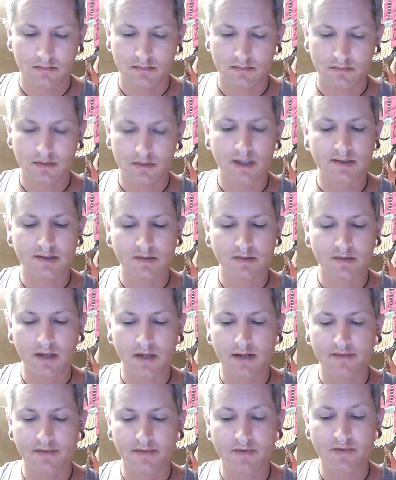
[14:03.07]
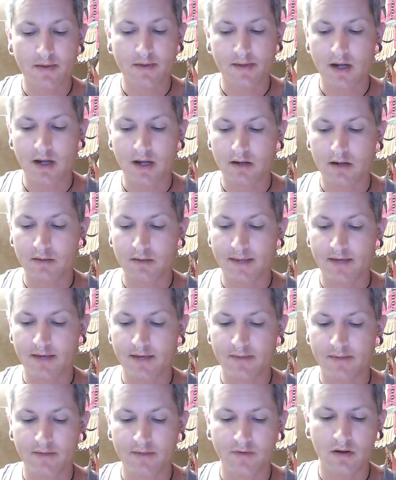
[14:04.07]
Okay, so however Robert Cochrane may
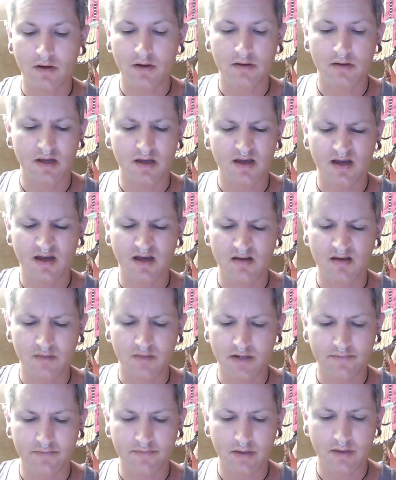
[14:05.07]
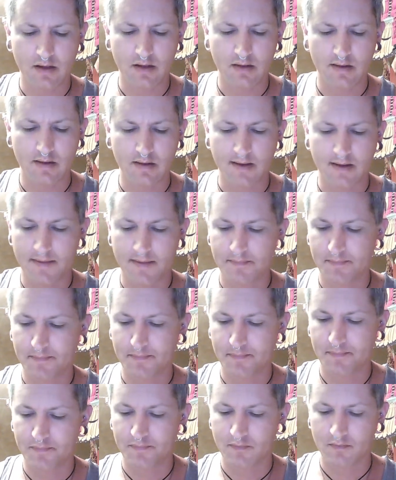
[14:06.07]
have been involved. Okay, yeah, whatever. We all know that.
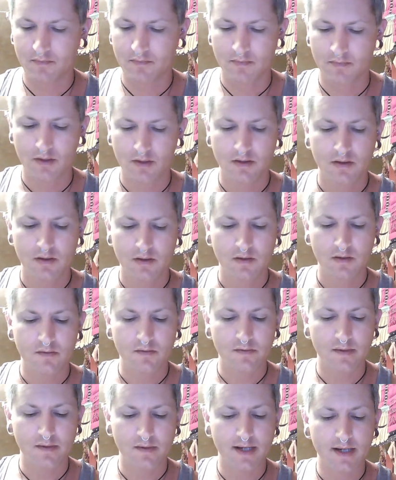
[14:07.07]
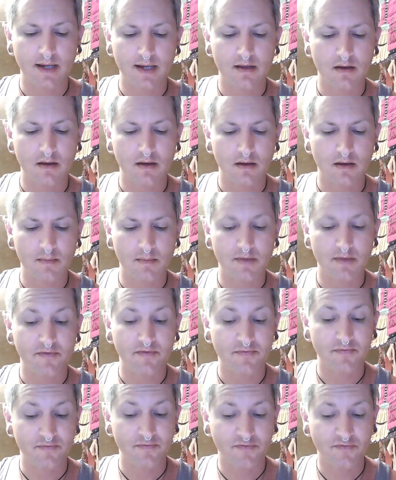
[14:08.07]
So an
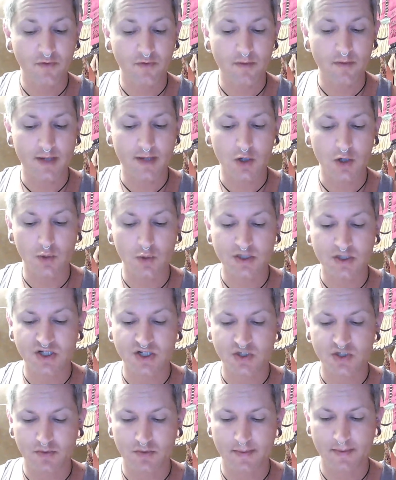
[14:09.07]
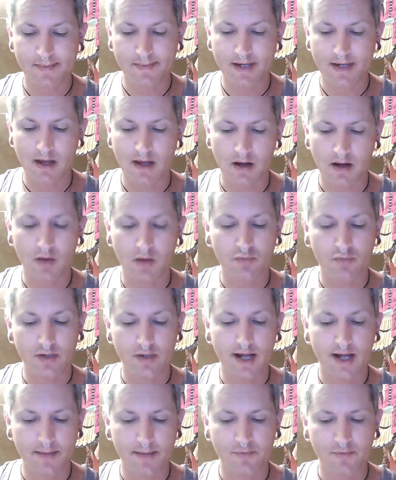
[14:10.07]
informant who wishes to
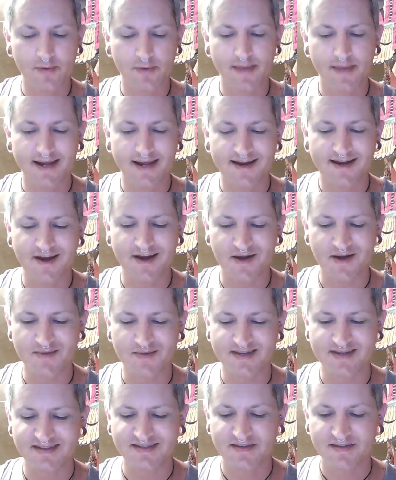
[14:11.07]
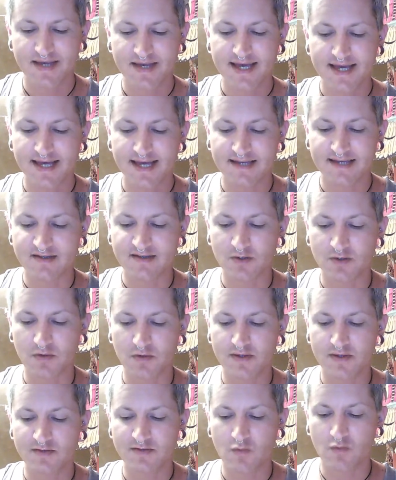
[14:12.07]
remain anonymous has
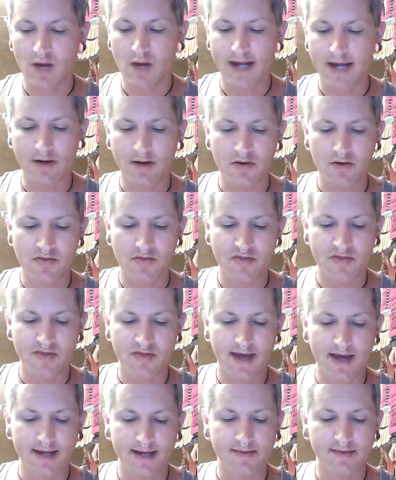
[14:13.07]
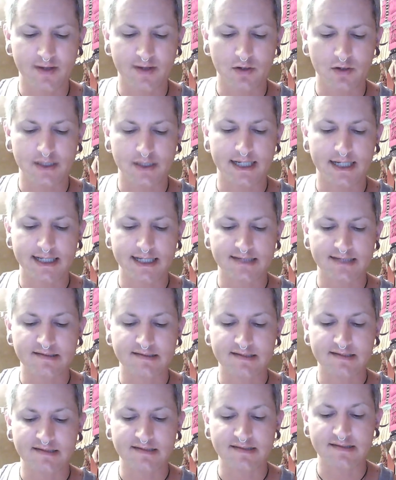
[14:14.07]
told this writer that in the early
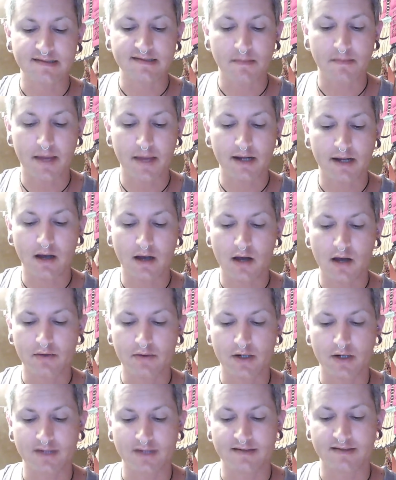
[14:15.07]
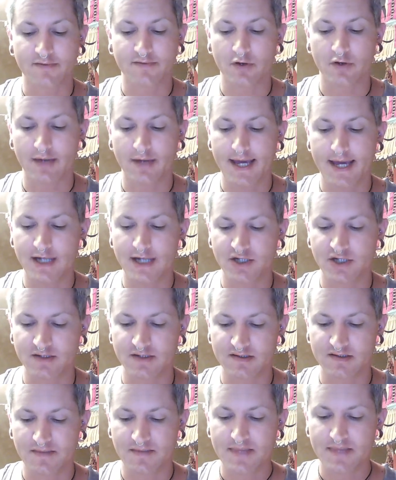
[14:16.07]
1960s he met Cochrane on several
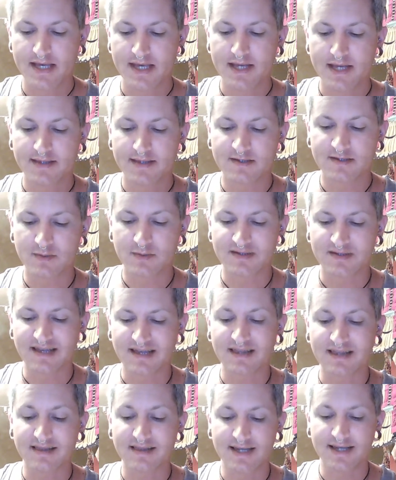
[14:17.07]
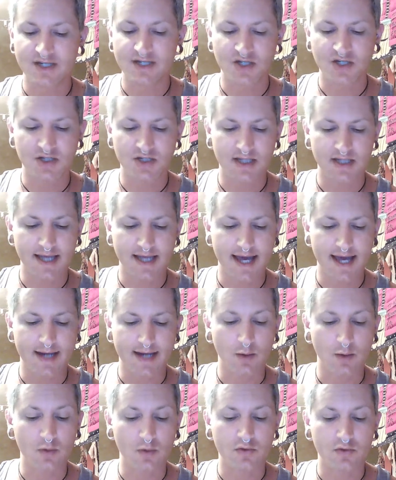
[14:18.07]
occasions. This was allegedly
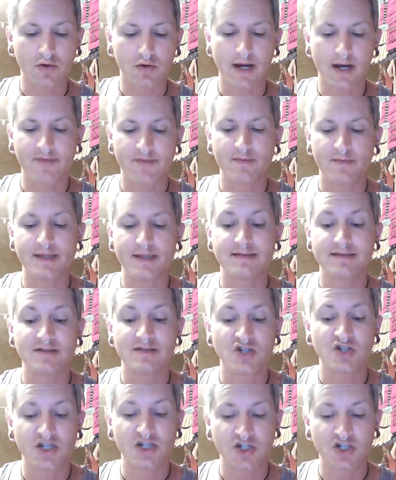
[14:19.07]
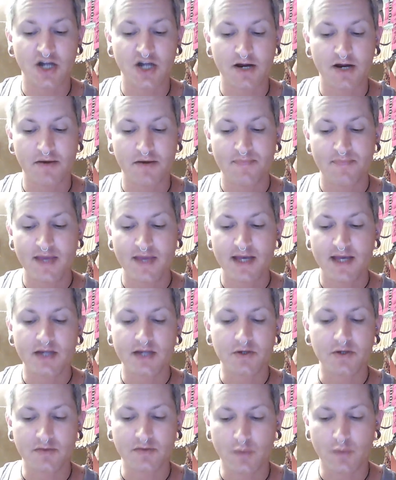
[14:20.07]
at Old Craft Meets in Cheshire,
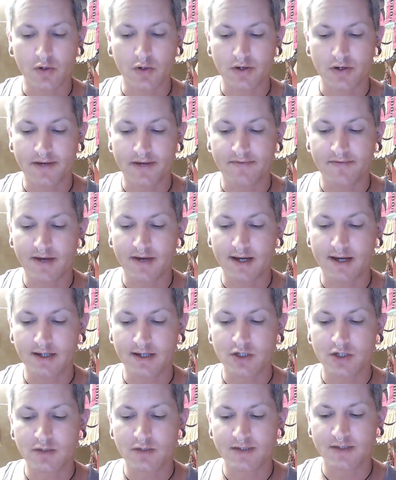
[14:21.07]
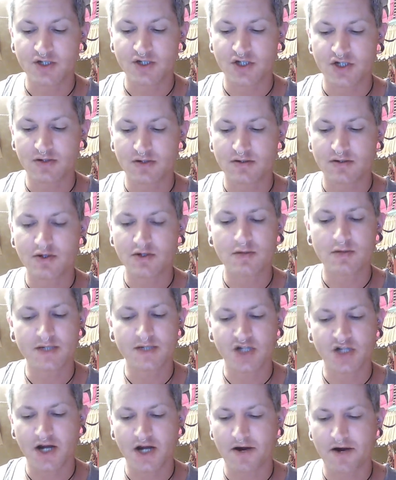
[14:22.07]
near the border of
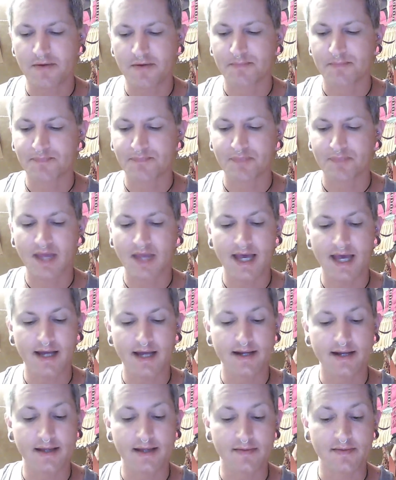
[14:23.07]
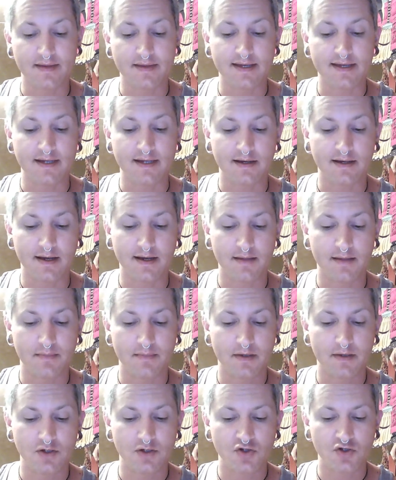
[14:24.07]
Derbyshire, and in the
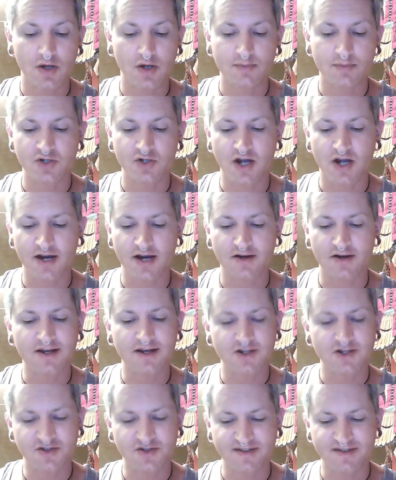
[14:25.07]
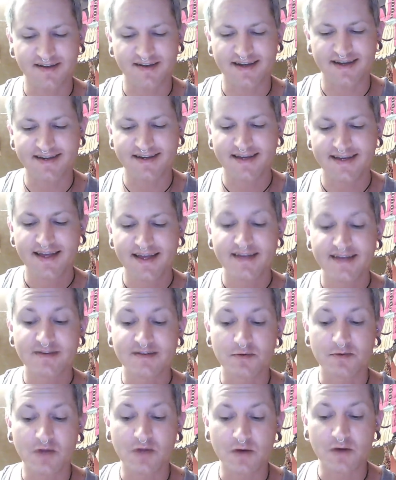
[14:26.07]
Shropshire countryside.
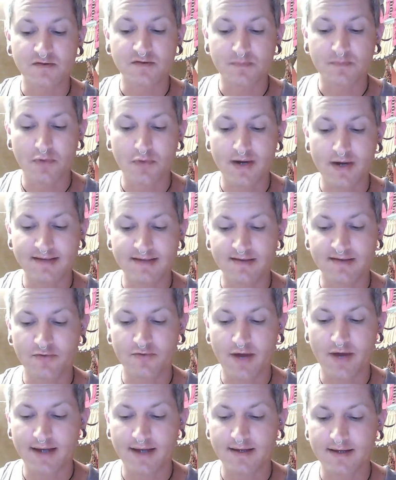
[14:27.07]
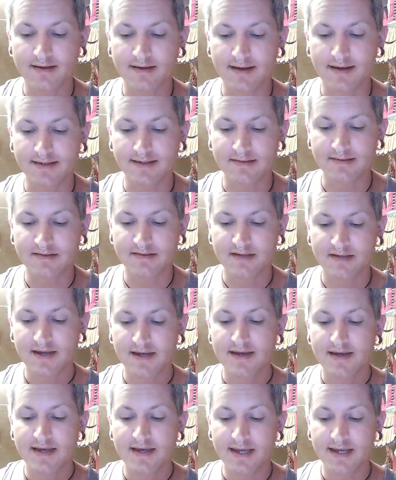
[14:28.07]
So those present recognized
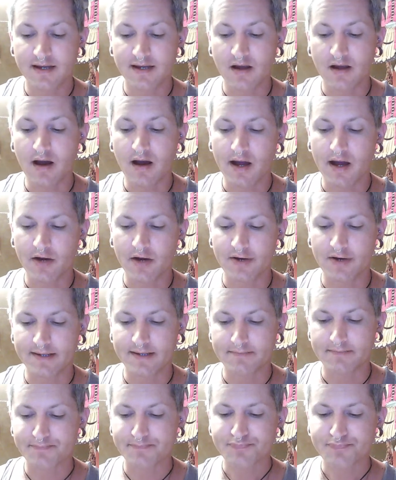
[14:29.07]
in Cochrane